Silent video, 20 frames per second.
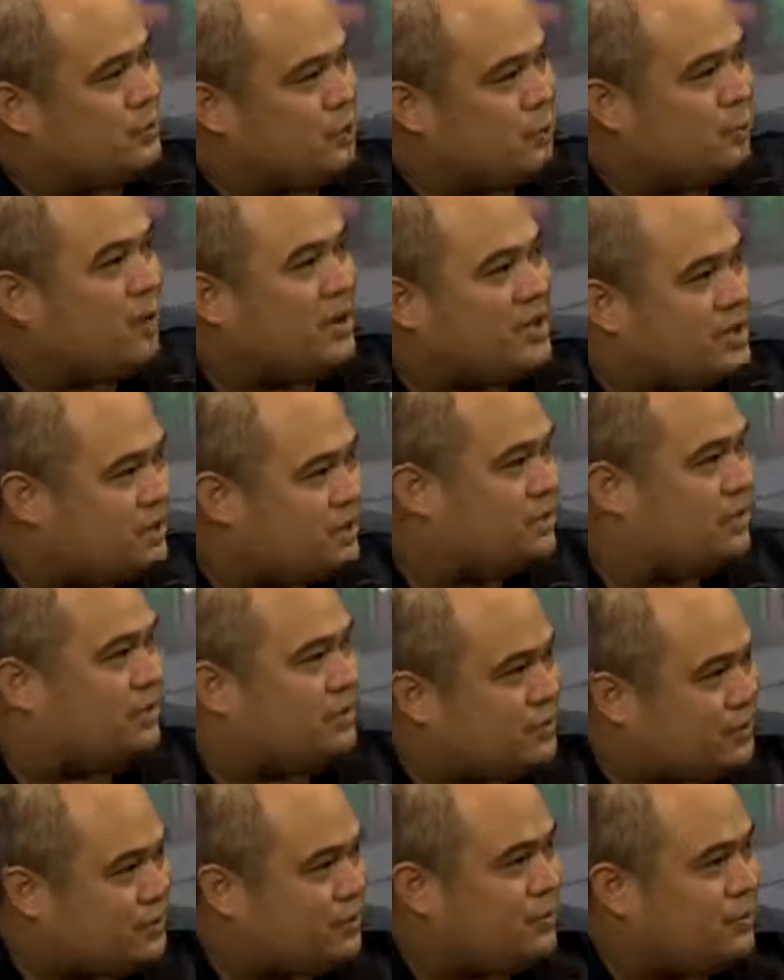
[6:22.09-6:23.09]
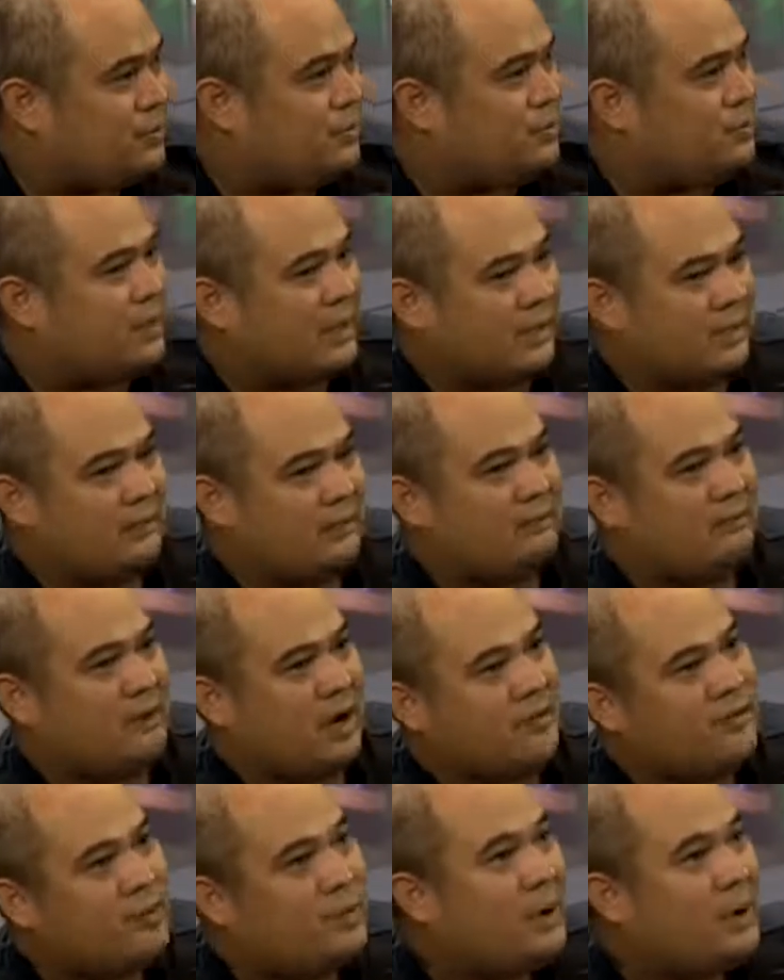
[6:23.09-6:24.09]
too much too soon, that
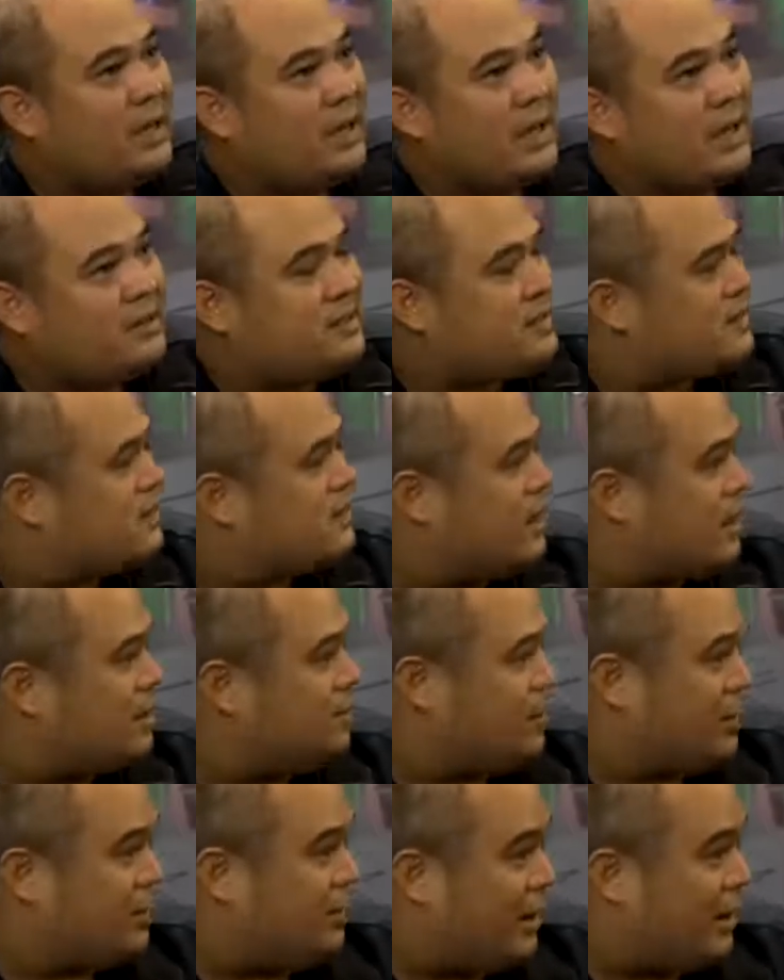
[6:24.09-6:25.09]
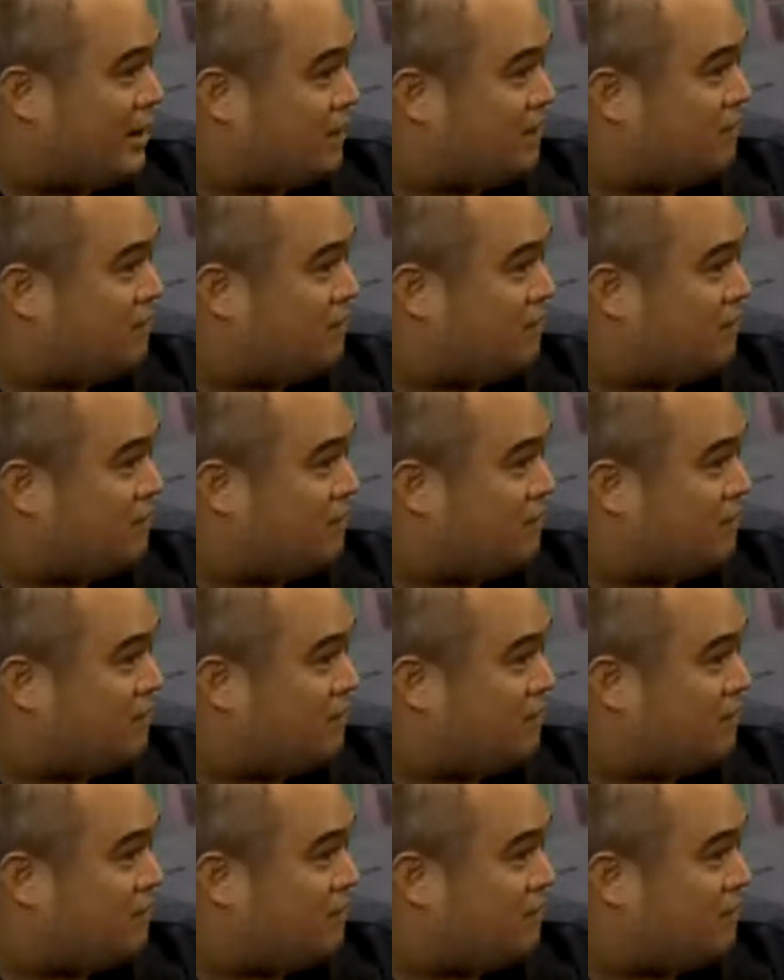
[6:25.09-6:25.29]
everybody else is not prepared.